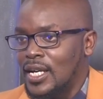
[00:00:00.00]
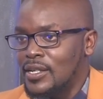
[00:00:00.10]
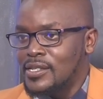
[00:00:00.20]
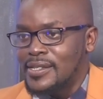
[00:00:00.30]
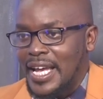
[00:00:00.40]

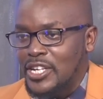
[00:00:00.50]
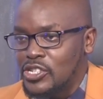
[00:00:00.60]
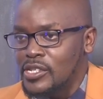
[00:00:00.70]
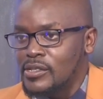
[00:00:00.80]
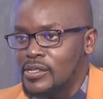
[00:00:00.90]

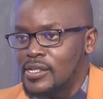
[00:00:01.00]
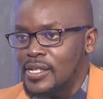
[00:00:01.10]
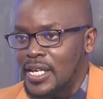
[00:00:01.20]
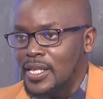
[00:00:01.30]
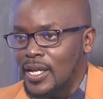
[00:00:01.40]
stations
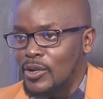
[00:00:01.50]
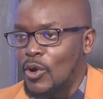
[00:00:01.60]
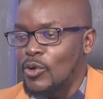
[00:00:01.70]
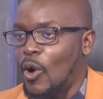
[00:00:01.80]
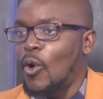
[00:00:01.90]
either
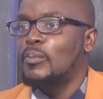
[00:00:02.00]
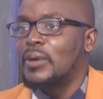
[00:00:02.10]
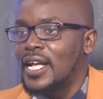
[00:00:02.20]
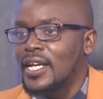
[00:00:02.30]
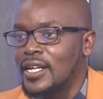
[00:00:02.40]
not
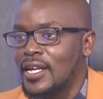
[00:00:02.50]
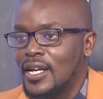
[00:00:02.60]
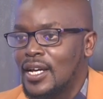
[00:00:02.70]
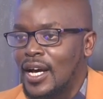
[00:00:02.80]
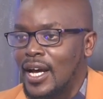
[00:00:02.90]
opening
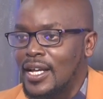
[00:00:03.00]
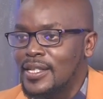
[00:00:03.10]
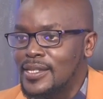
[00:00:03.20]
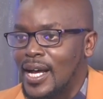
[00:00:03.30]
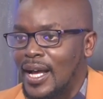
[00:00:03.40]

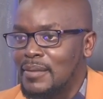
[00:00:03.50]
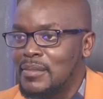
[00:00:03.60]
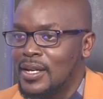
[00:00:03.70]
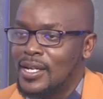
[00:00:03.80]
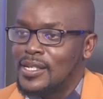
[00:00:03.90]
in
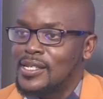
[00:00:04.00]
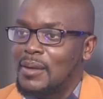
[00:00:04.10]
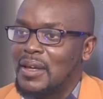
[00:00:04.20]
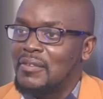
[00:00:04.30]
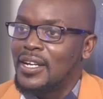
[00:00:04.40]
time.
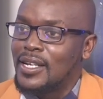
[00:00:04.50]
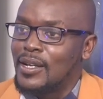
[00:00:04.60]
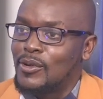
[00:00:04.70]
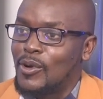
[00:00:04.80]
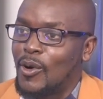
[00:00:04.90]
Some even,
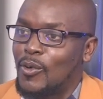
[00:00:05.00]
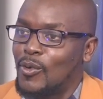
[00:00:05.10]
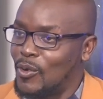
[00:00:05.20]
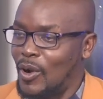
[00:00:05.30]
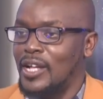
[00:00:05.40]
you
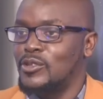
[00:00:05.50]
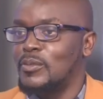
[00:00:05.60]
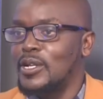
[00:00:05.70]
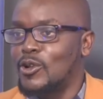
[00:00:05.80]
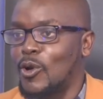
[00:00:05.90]
know, had to
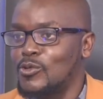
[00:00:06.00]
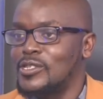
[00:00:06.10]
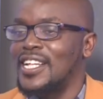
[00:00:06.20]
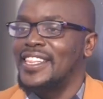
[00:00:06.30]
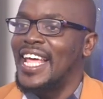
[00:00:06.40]
be
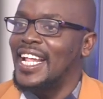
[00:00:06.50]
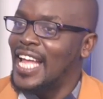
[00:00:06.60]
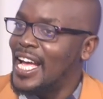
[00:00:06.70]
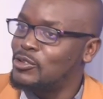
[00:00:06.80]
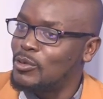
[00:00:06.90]
closed and then
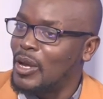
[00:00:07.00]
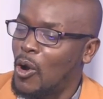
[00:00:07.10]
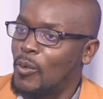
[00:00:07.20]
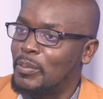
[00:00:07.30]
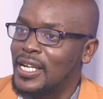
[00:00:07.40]
had to be
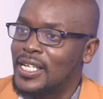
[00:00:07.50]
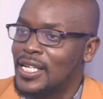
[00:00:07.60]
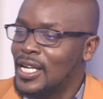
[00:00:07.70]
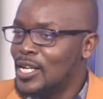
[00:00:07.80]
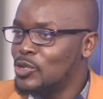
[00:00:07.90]
opened
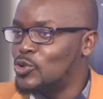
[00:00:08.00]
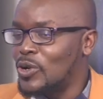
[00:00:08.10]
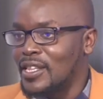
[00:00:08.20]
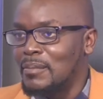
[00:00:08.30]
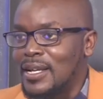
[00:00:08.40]

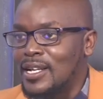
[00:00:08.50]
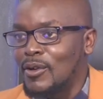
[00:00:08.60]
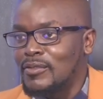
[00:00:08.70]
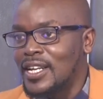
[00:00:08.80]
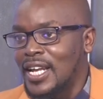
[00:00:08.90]
during the middle
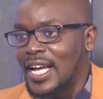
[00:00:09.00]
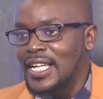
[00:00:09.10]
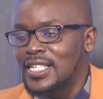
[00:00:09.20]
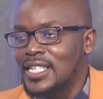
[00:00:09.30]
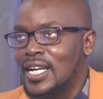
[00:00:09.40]
of the
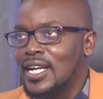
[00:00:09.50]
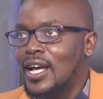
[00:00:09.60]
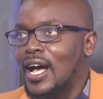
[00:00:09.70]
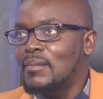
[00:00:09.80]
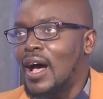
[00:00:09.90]
night.
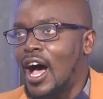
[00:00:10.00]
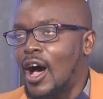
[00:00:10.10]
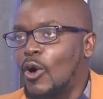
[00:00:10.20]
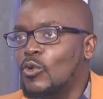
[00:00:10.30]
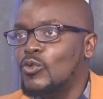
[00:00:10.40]

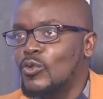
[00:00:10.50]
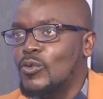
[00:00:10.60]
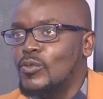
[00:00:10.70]
How